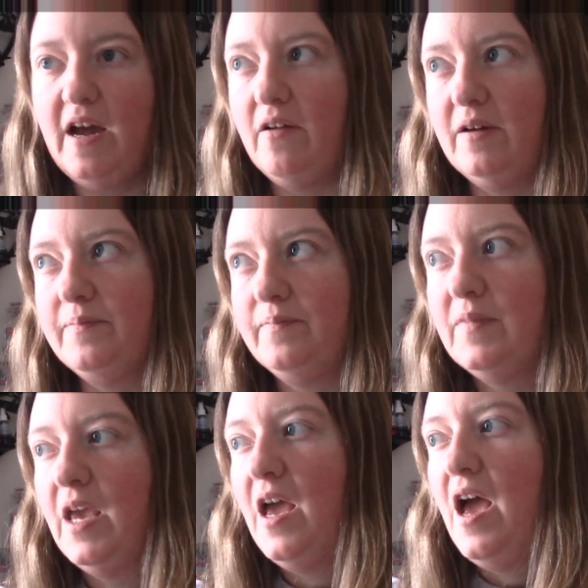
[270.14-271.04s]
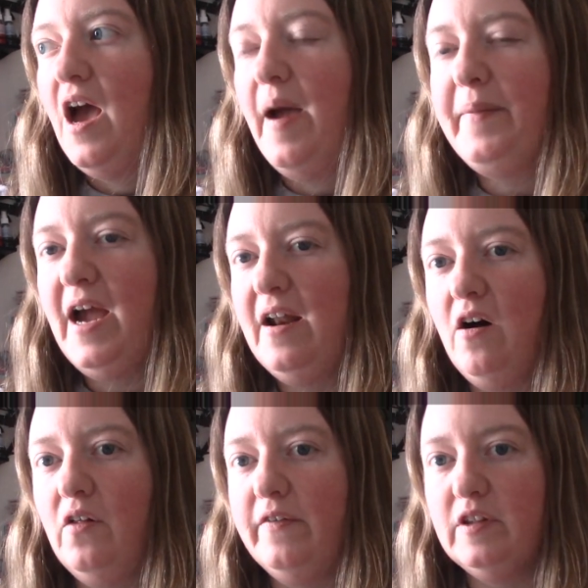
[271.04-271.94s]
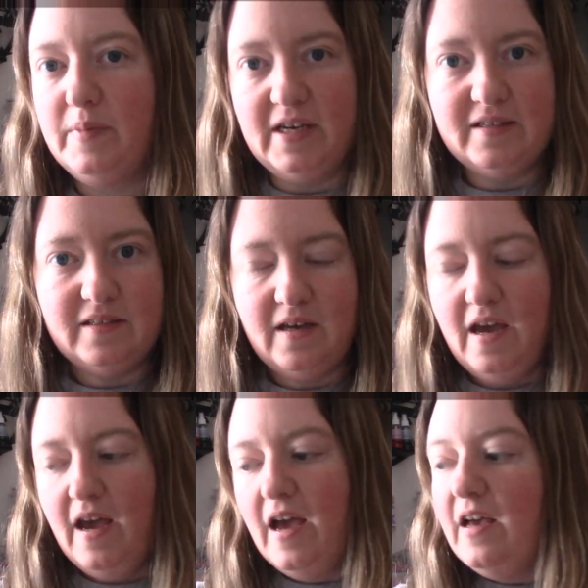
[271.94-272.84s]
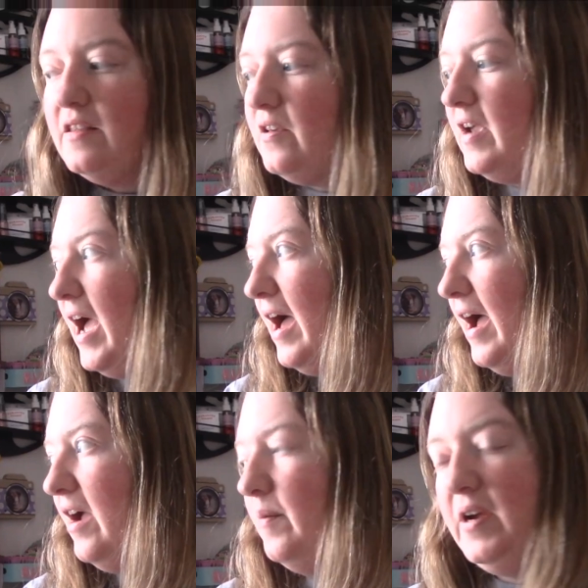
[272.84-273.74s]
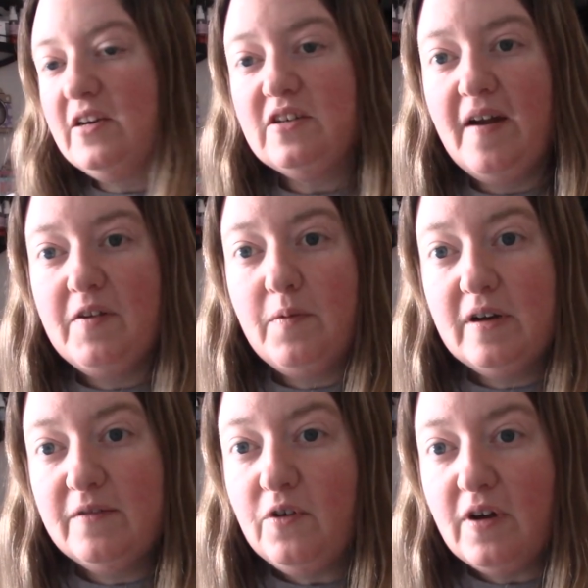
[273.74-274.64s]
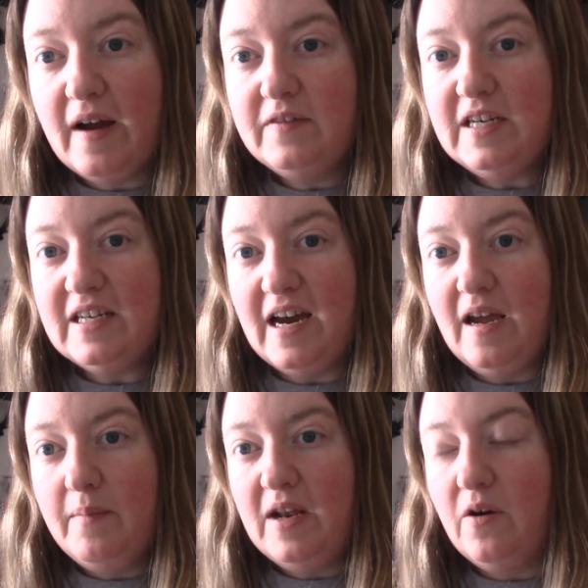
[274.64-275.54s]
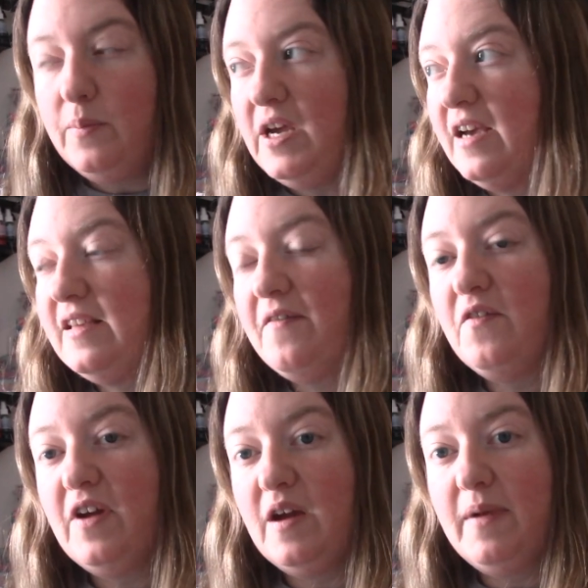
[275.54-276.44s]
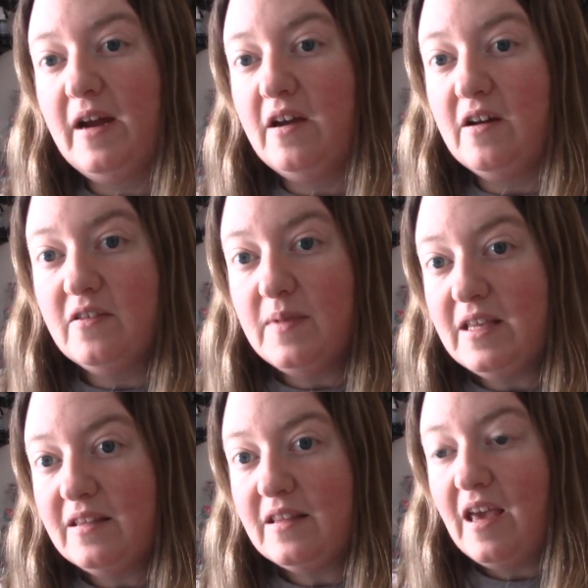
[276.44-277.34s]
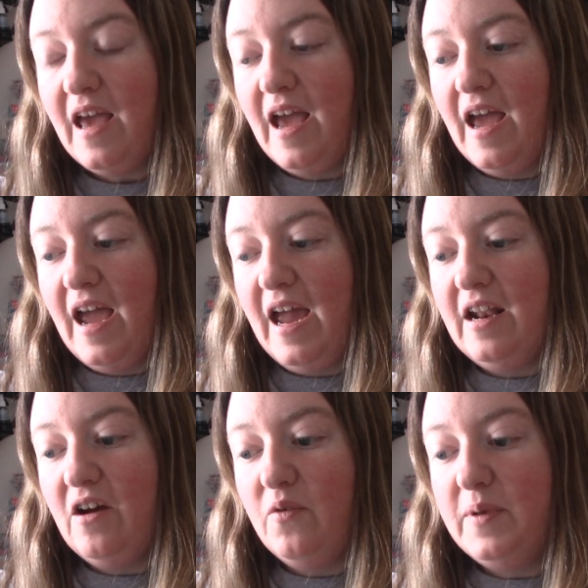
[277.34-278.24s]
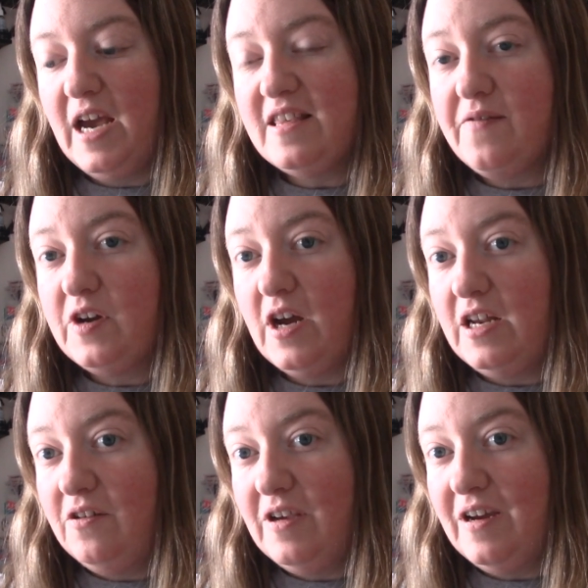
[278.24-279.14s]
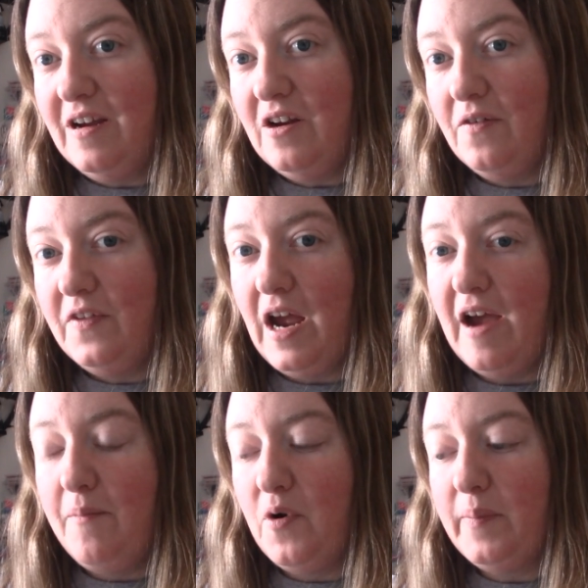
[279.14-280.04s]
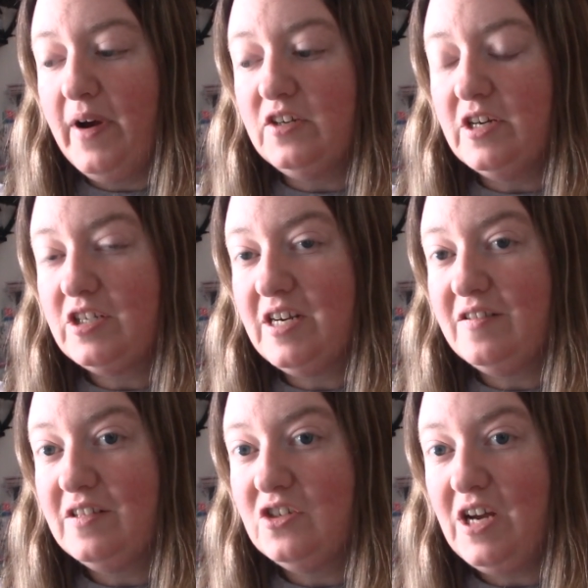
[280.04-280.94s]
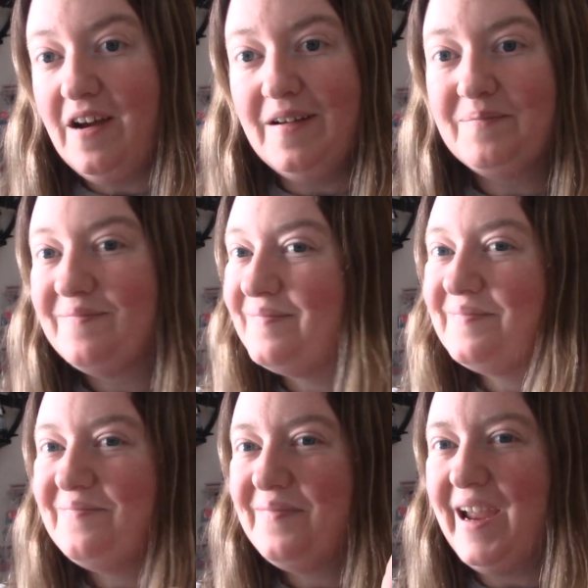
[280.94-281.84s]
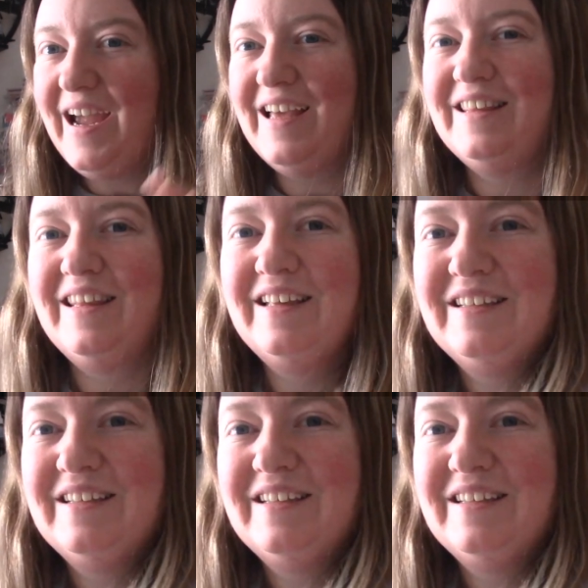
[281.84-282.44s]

I don't know. I'm kind of all over the place. So yeah, I hope you guys are having a wonderful crafty time and hope you guys have a very Merry Christmas and hope you guys have a great new year and hopefully I have more project shares to share. Bye guys.